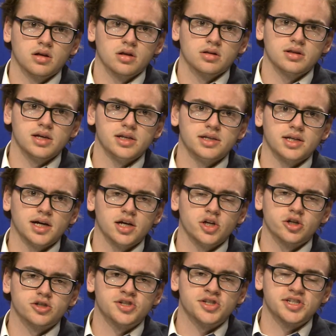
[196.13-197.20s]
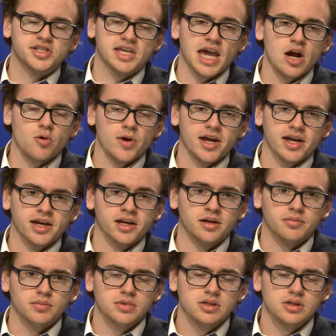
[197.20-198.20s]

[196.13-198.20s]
Linda, you're scaring him.